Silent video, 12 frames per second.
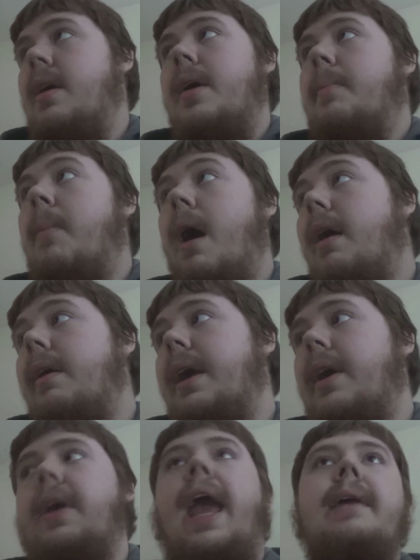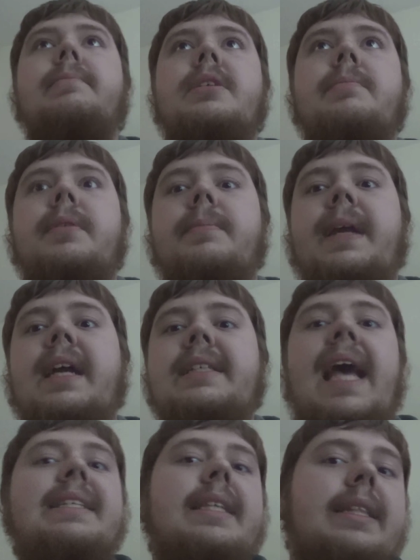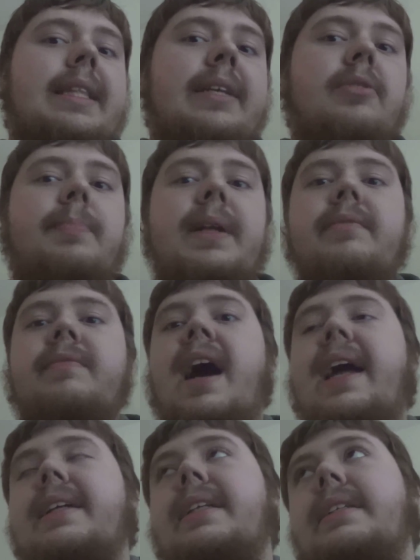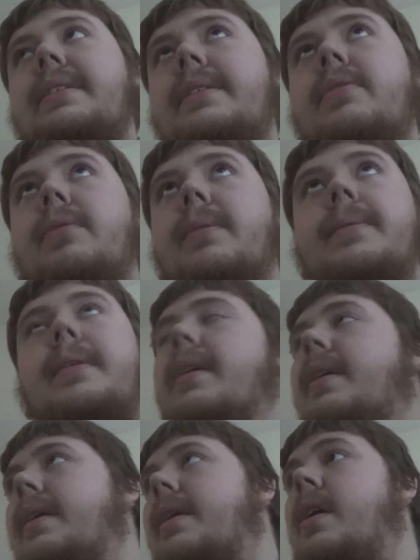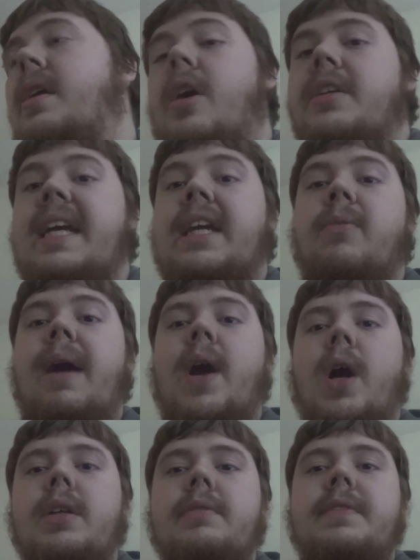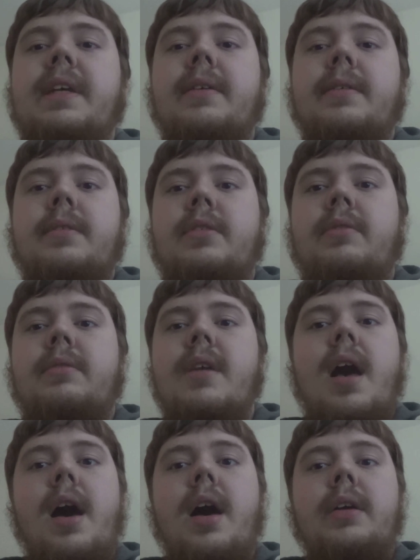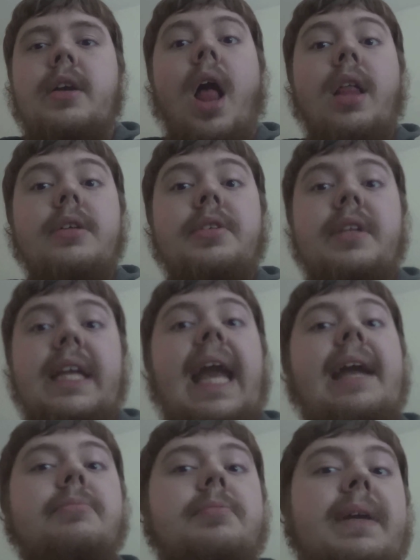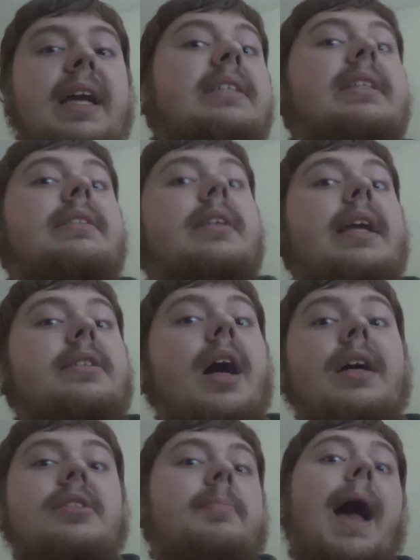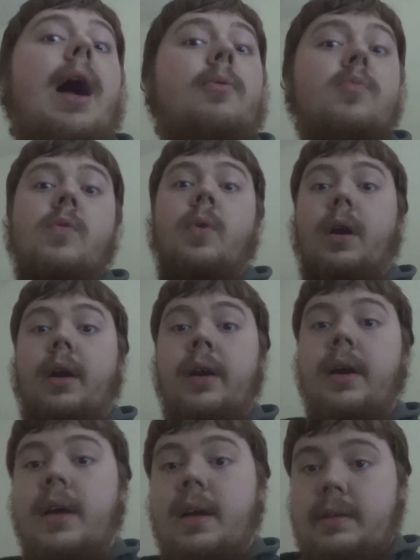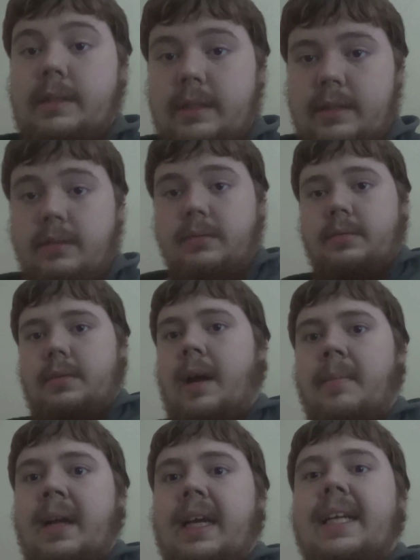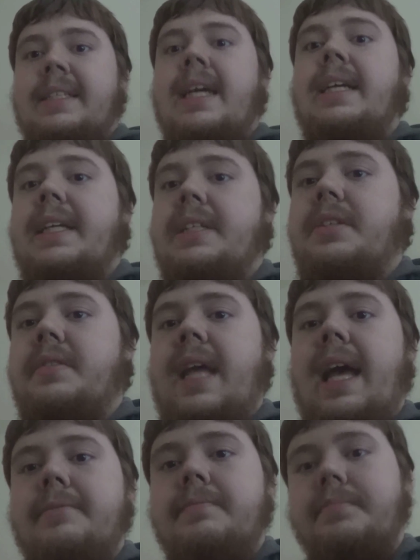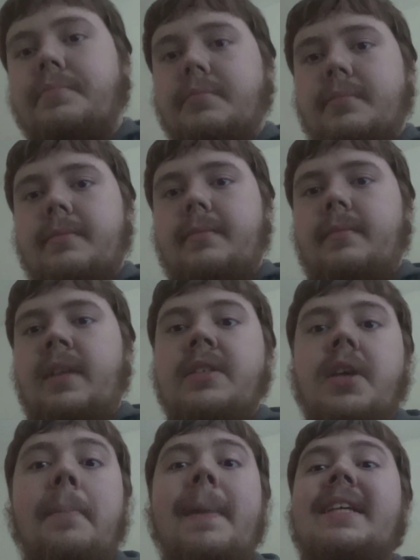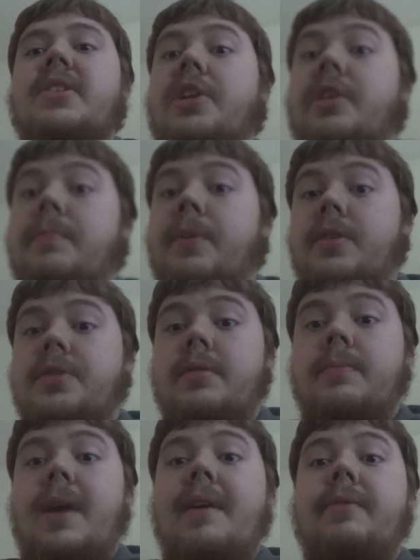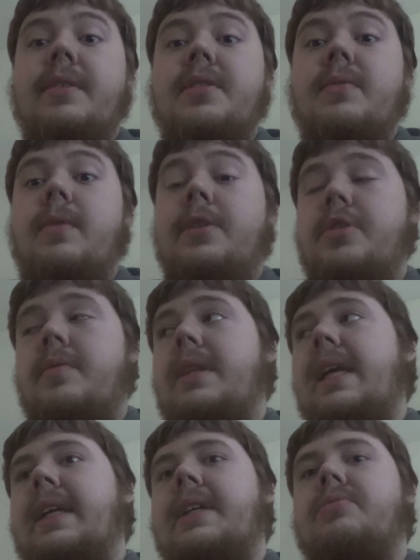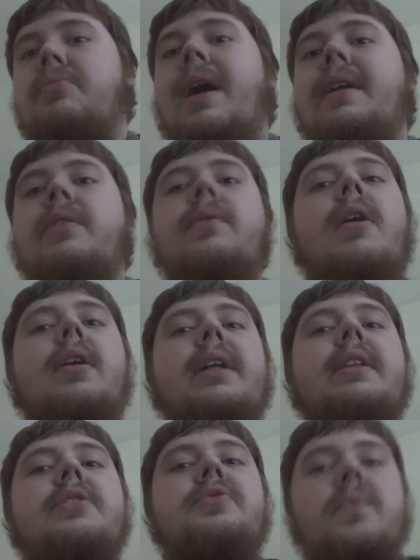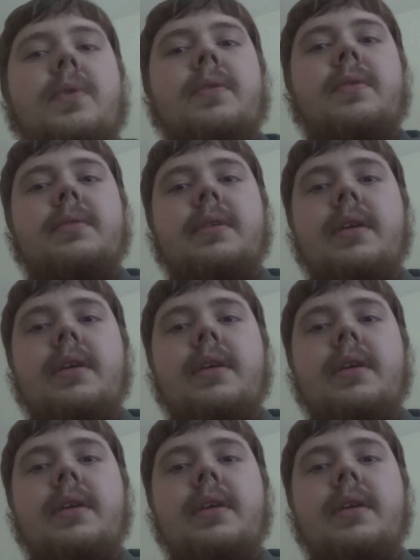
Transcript: Mario games simply because it has a little bit of violence, or take away all of their Call of Duty games because it talks about war. I'm not going to tell you to do that. It's all based on your personal preference and what you think is right and wrong in this world.